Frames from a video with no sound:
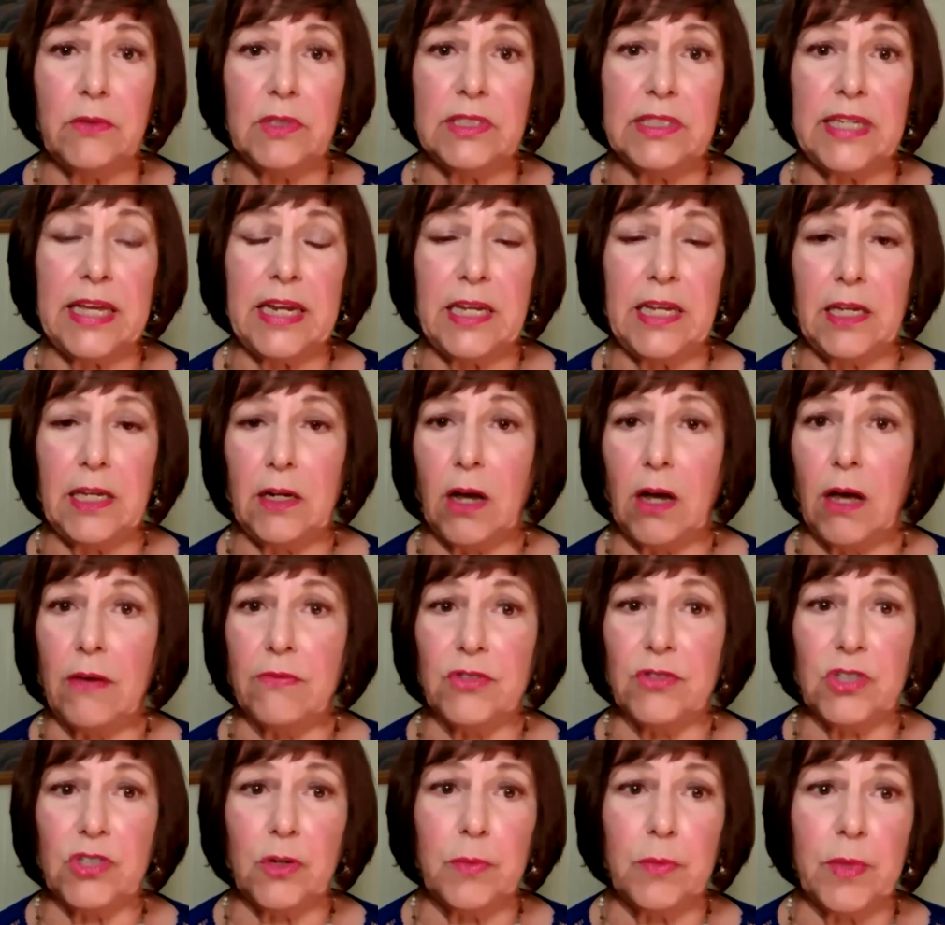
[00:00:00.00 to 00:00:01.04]
because he was setting it
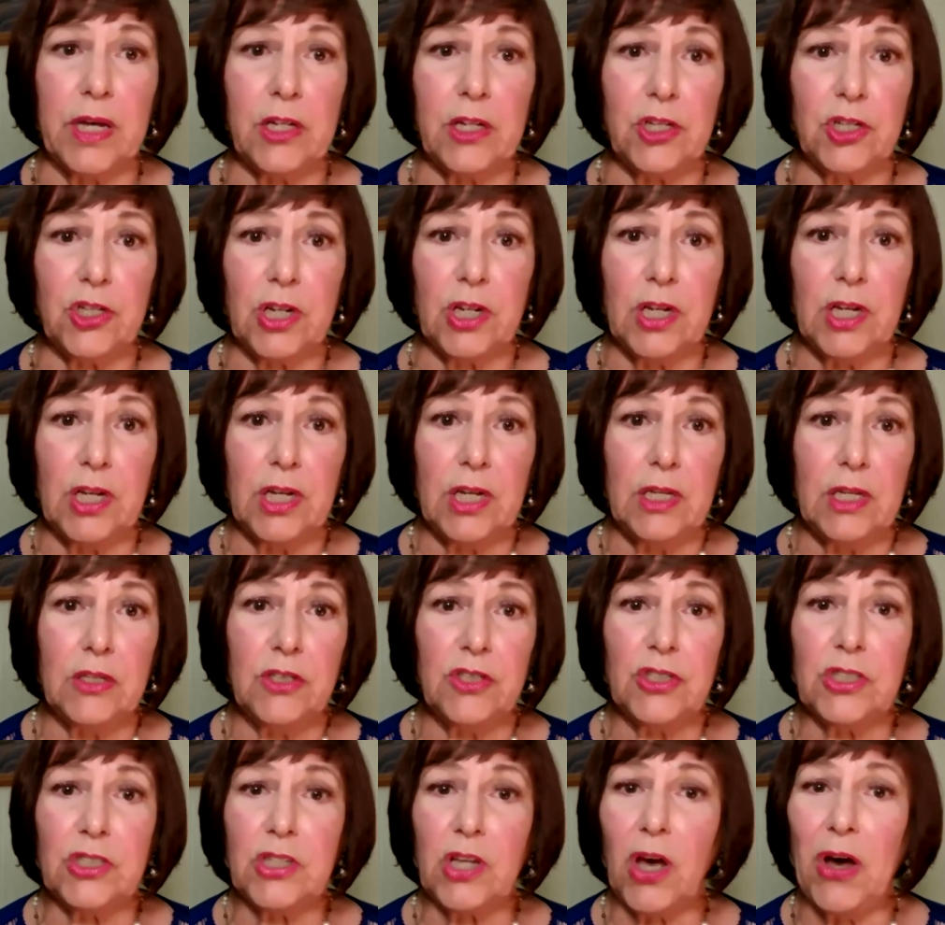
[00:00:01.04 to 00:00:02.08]
off so much.
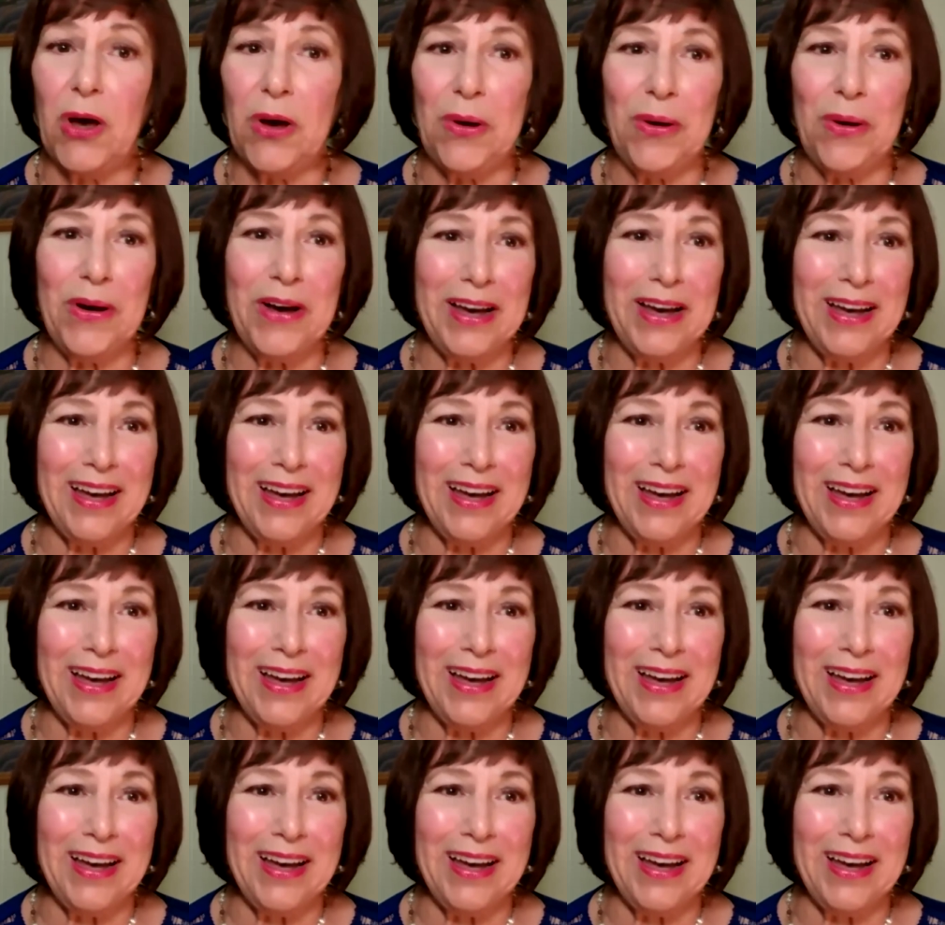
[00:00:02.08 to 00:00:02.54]
So